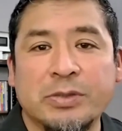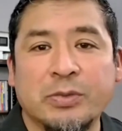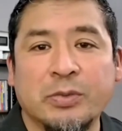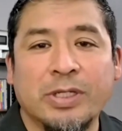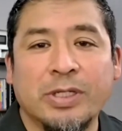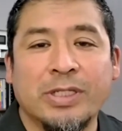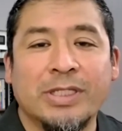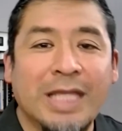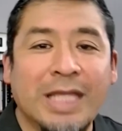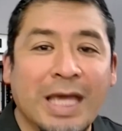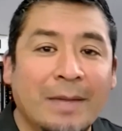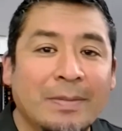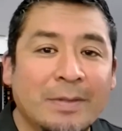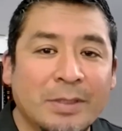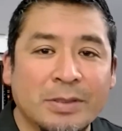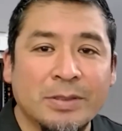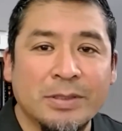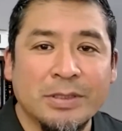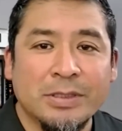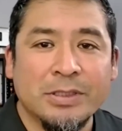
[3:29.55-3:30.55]
We adapt
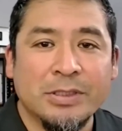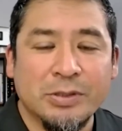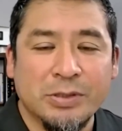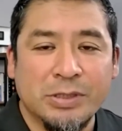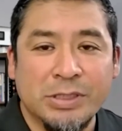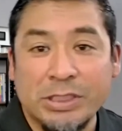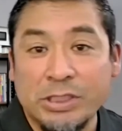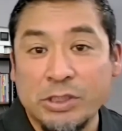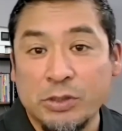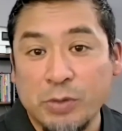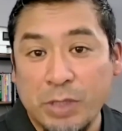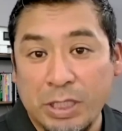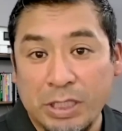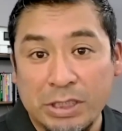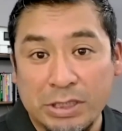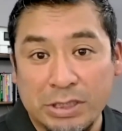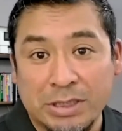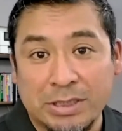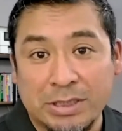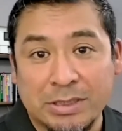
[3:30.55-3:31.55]
to
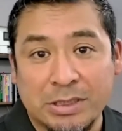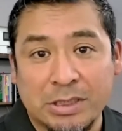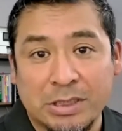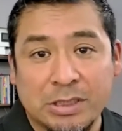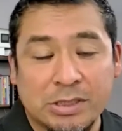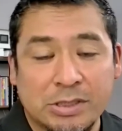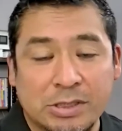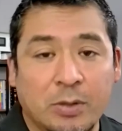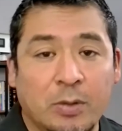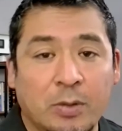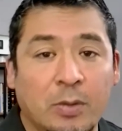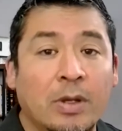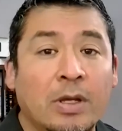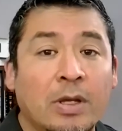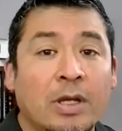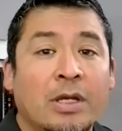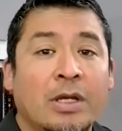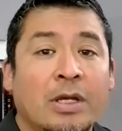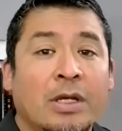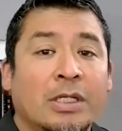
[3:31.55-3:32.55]
situations. So
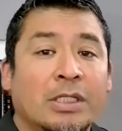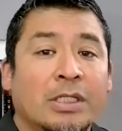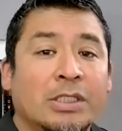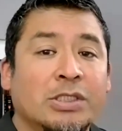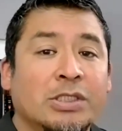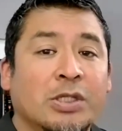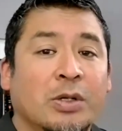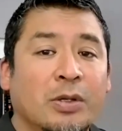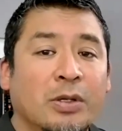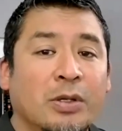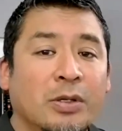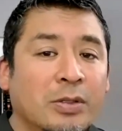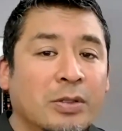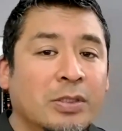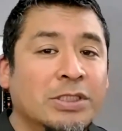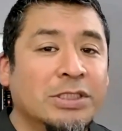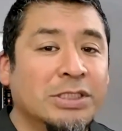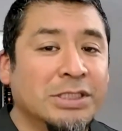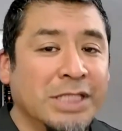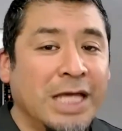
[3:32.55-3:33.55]
your
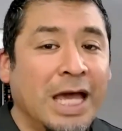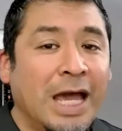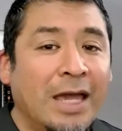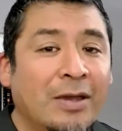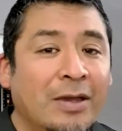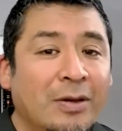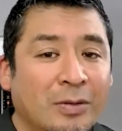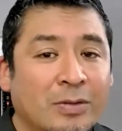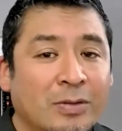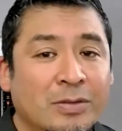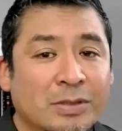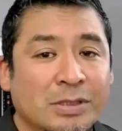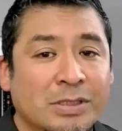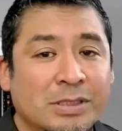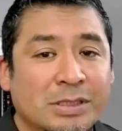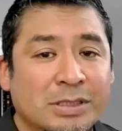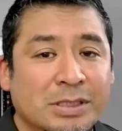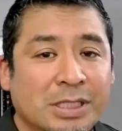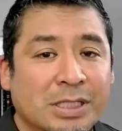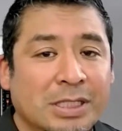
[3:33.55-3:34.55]

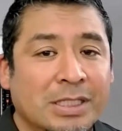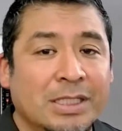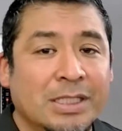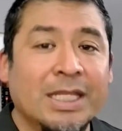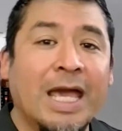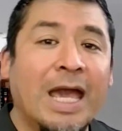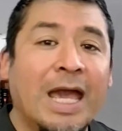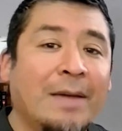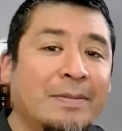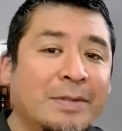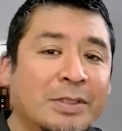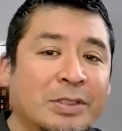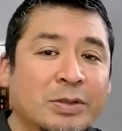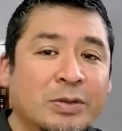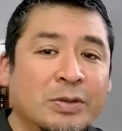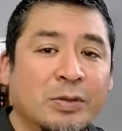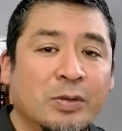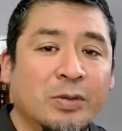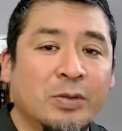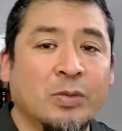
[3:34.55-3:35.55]
styles adapt
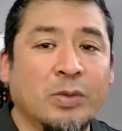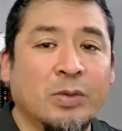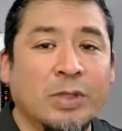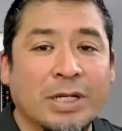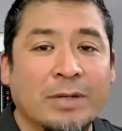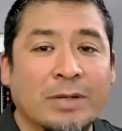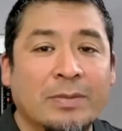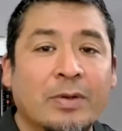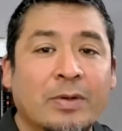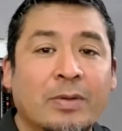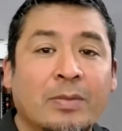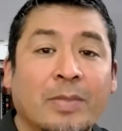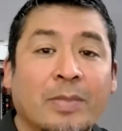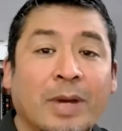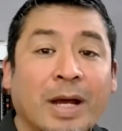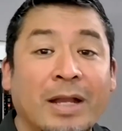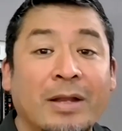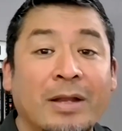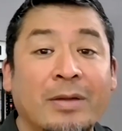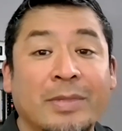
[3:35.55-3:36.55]
to whatever
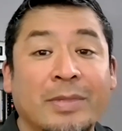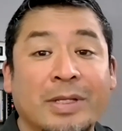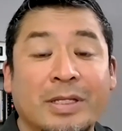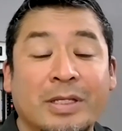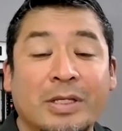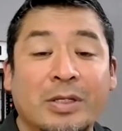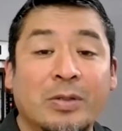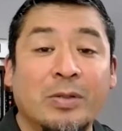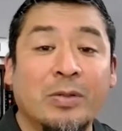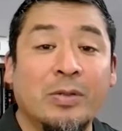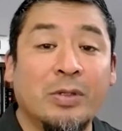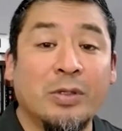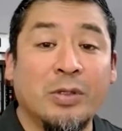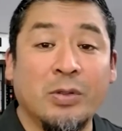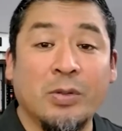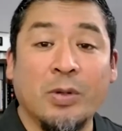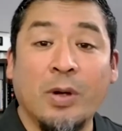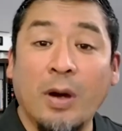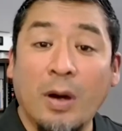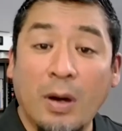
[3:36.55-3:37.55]
environment
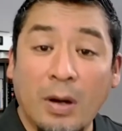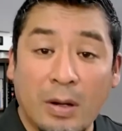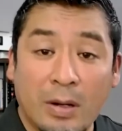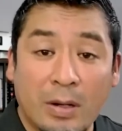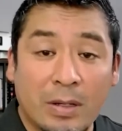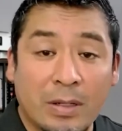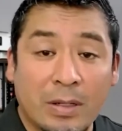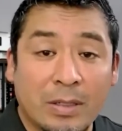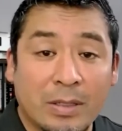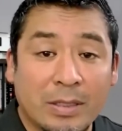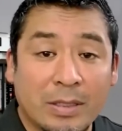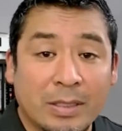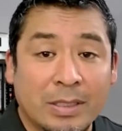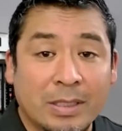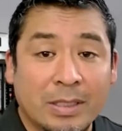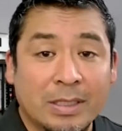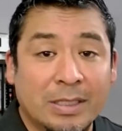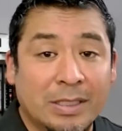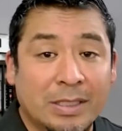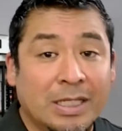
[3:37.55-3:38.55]
you are
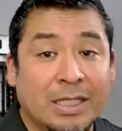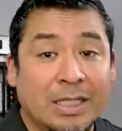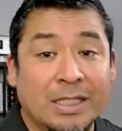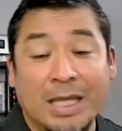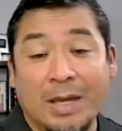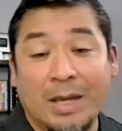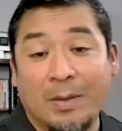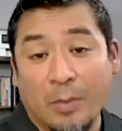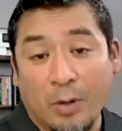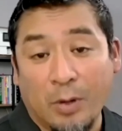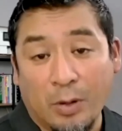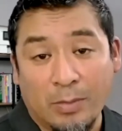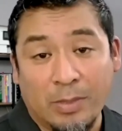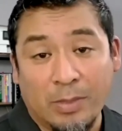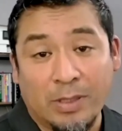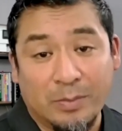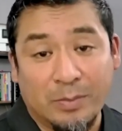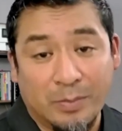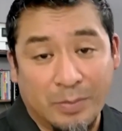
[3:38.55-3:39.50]
in that moment.